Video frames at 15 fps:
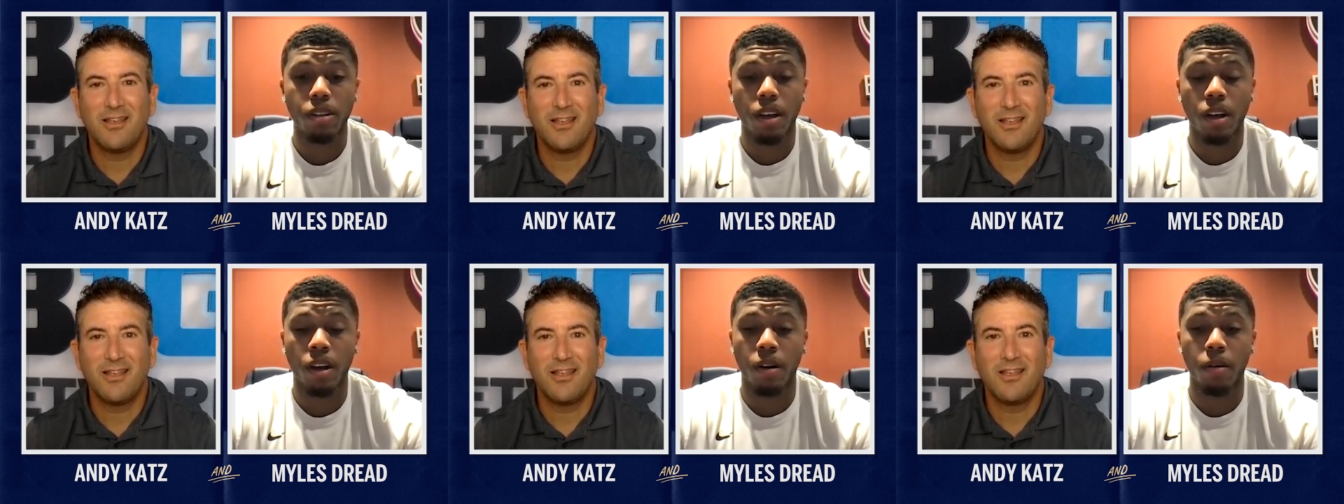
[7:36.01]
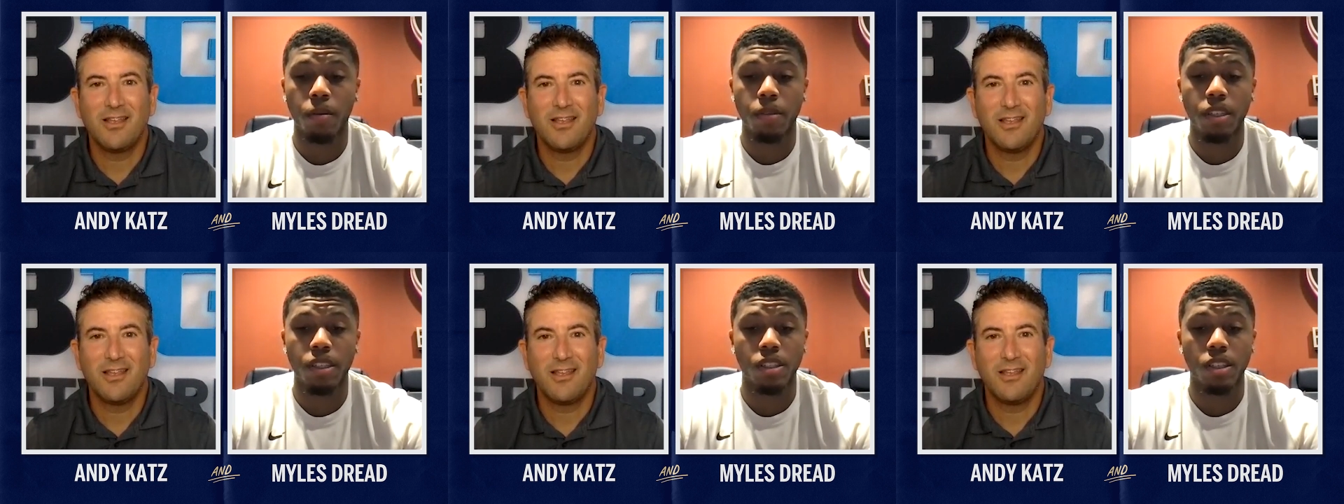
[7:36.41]
Speaker 1: Um,
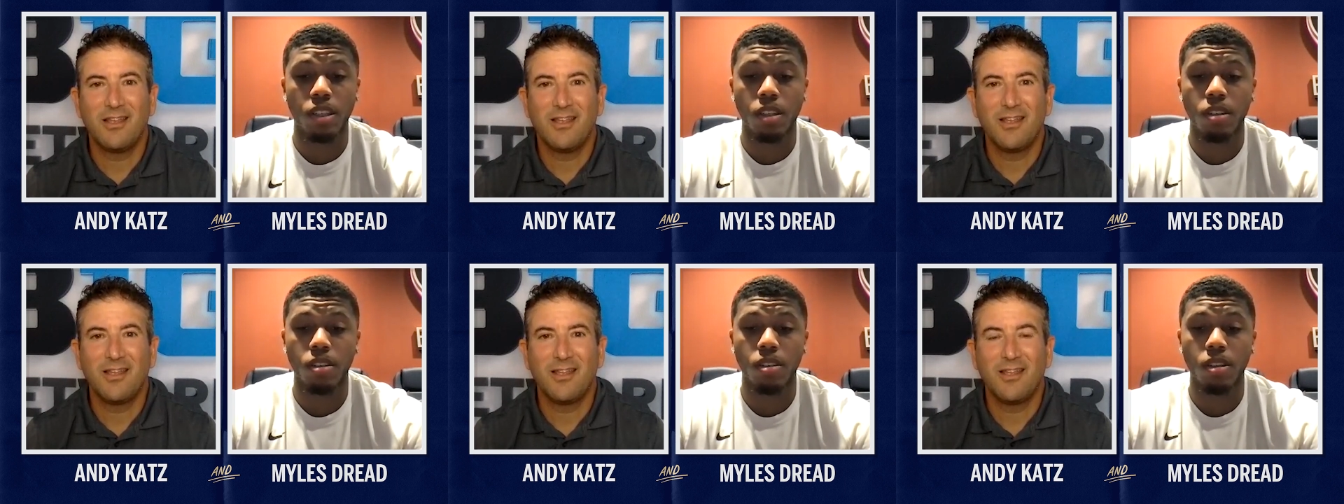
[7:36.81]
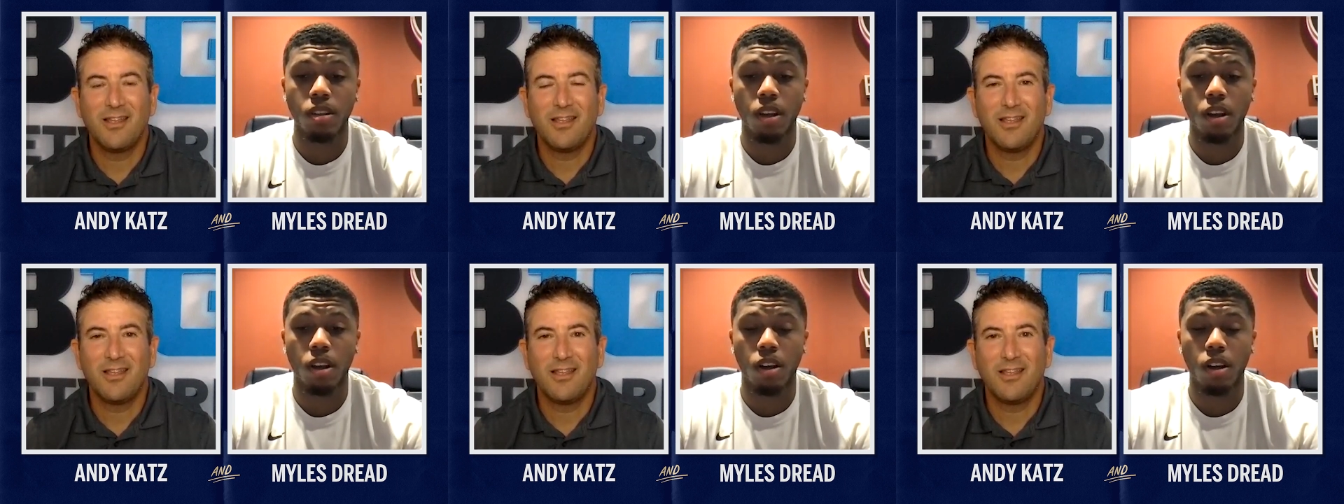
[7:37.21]
he's a
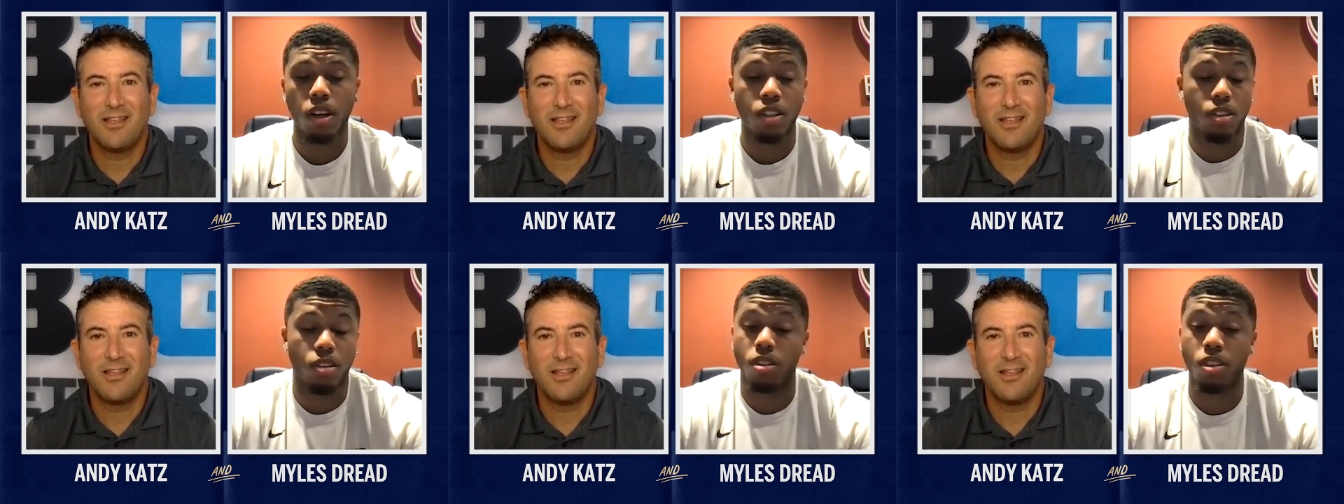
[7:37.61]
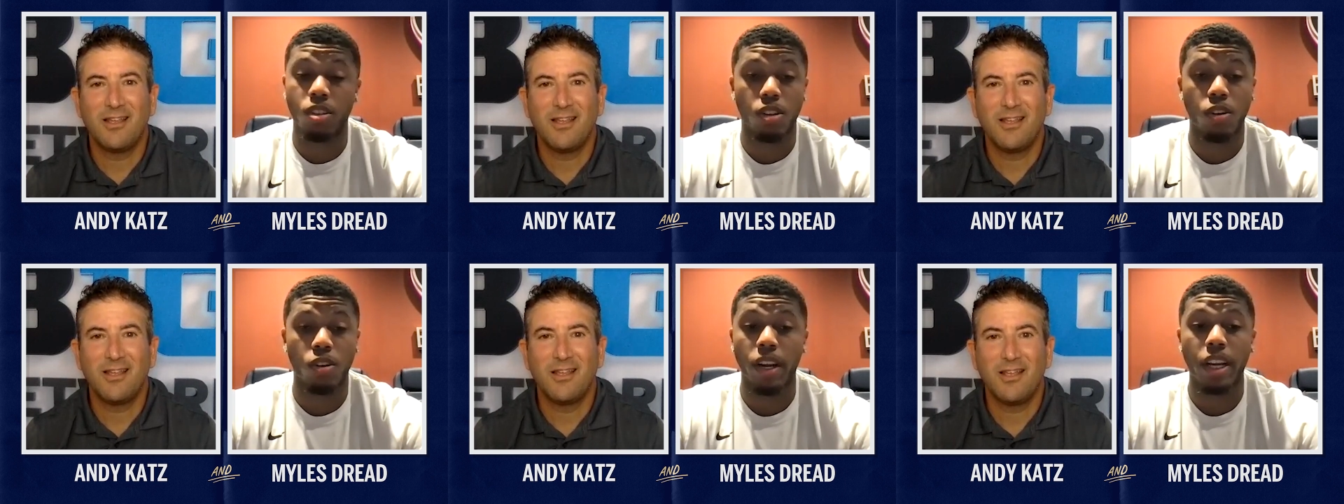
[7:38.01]
he's a he's
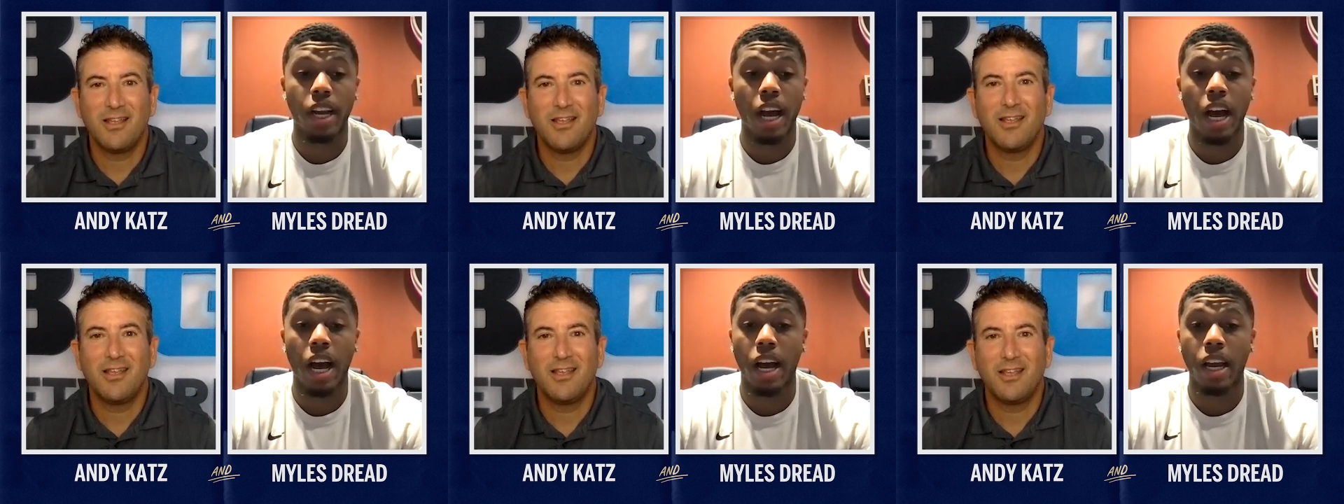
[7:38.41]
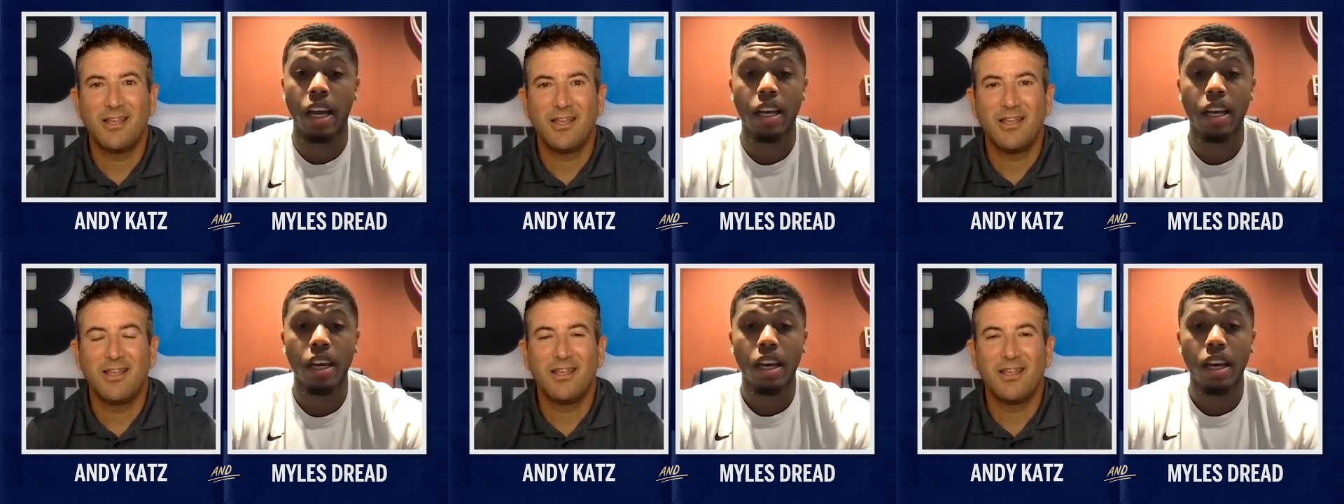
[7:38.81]
a great guy,
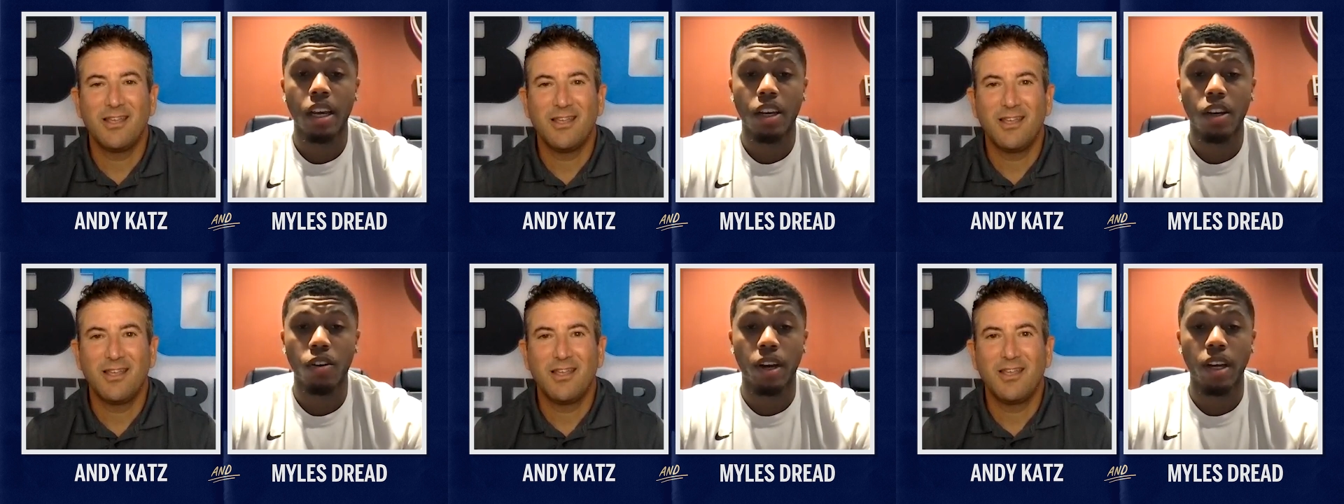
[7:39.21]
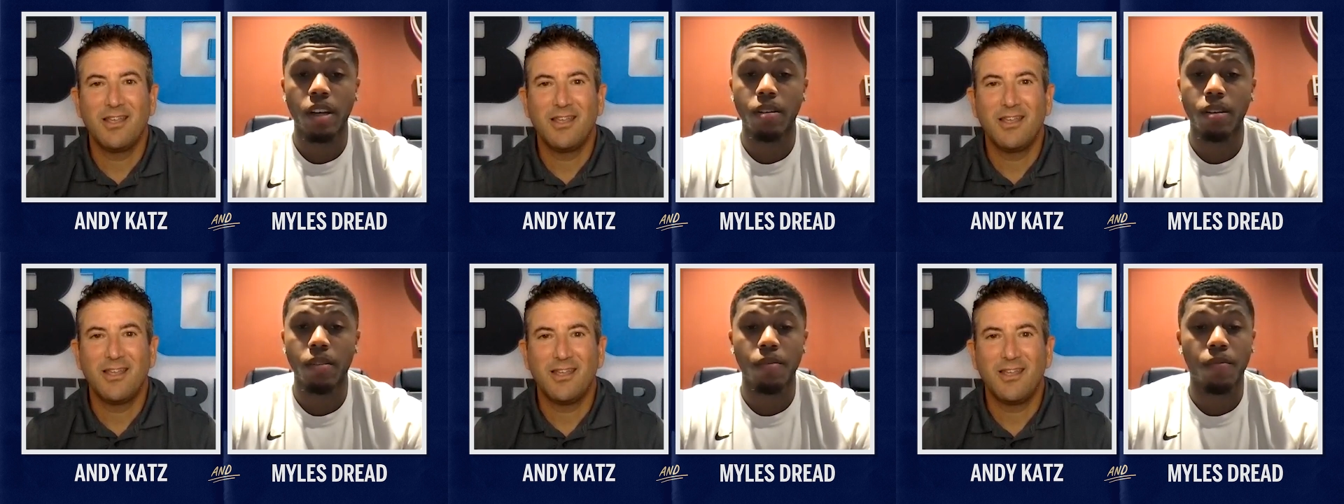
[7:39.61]
great
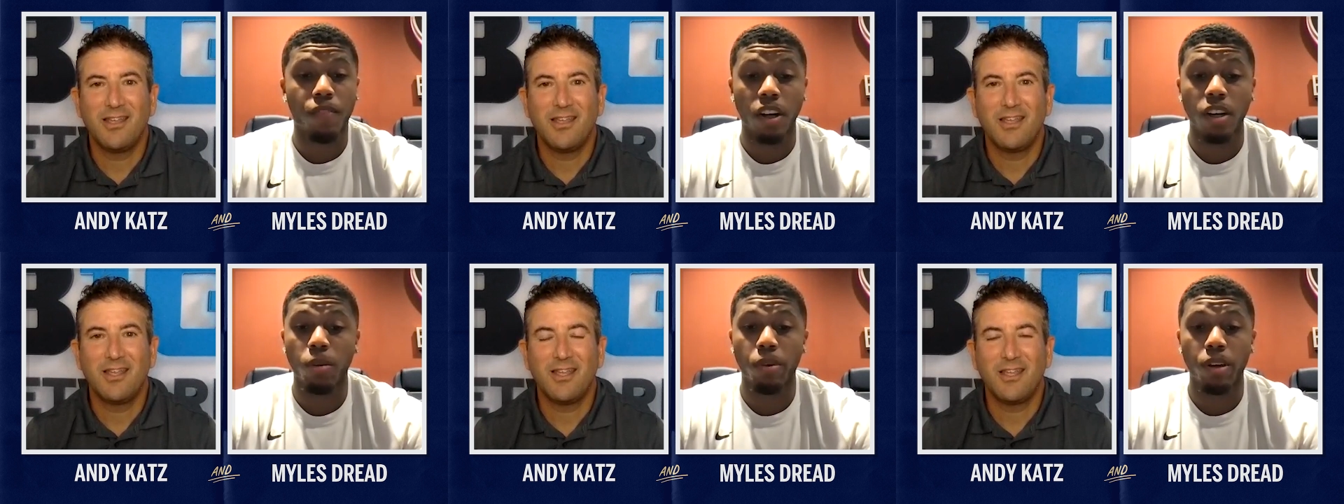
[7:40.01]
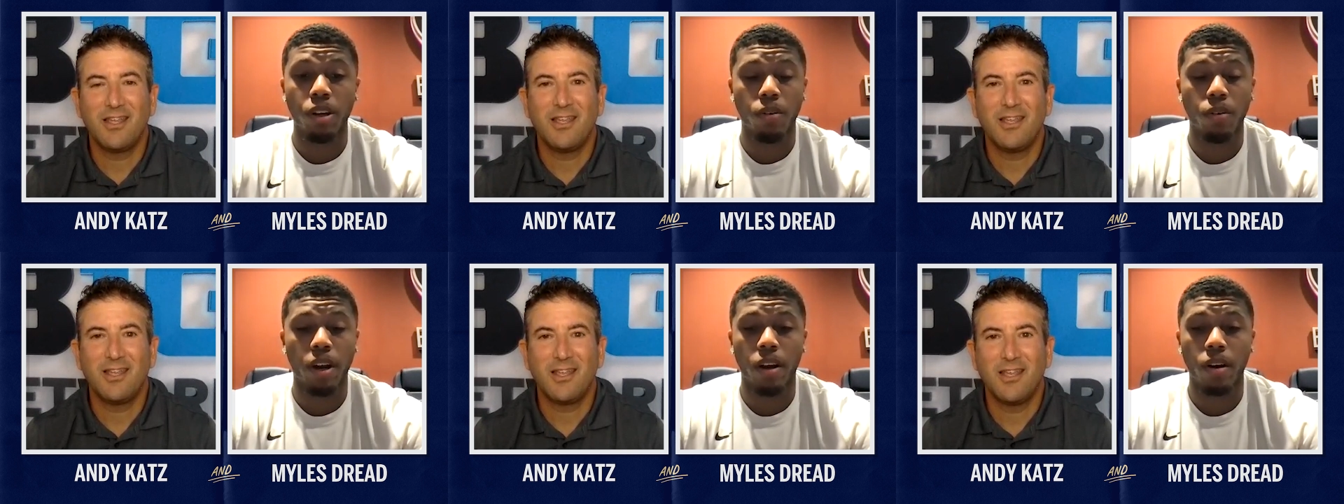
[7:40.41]
fun to be
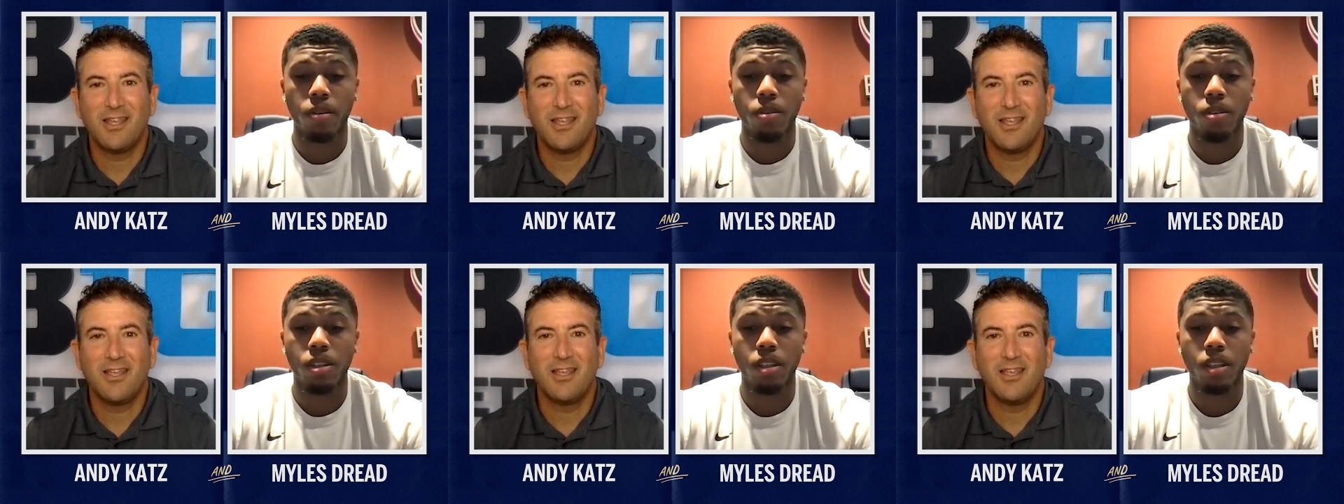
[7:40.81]
around